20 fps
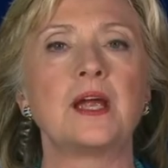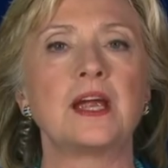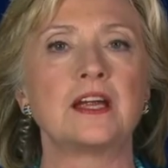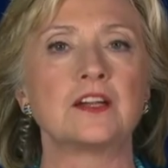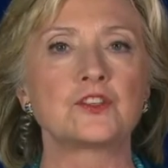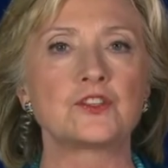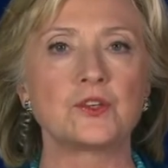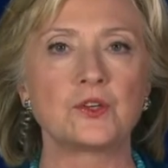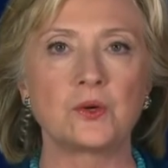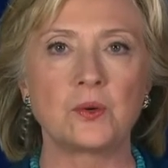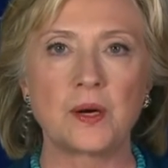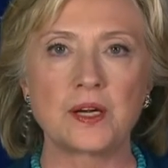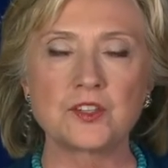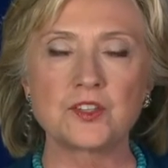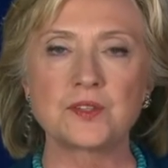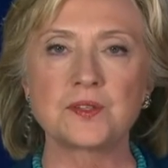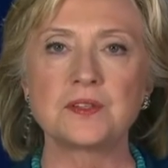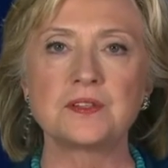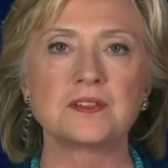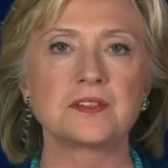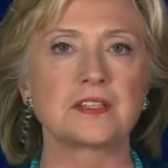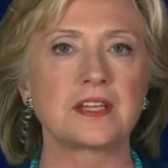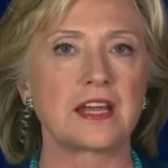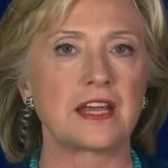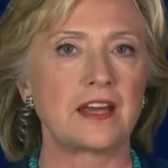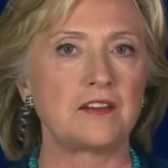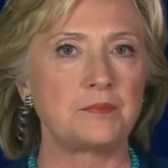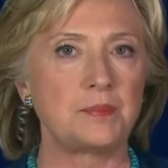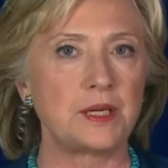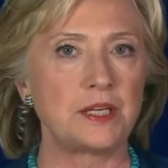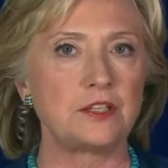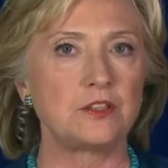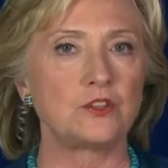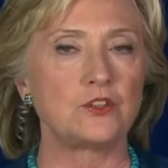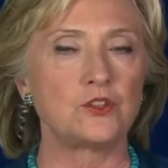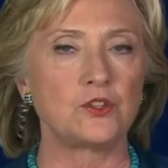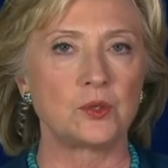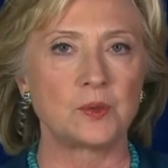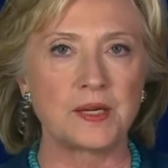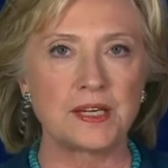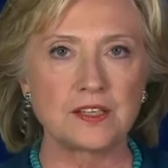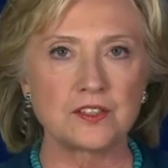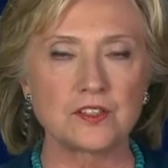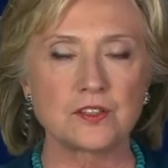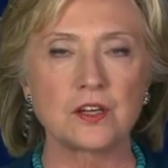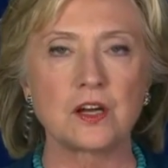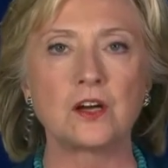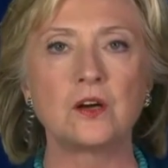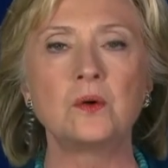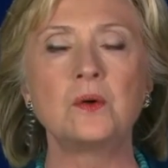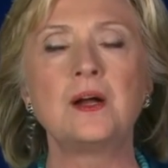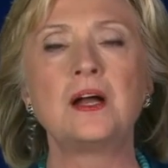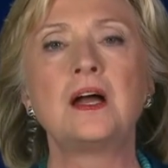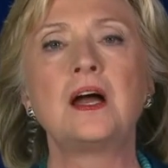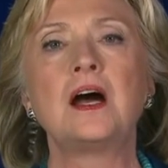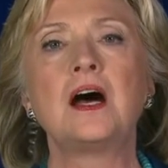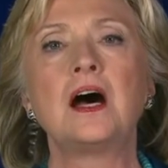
answer questions. They have been doing so.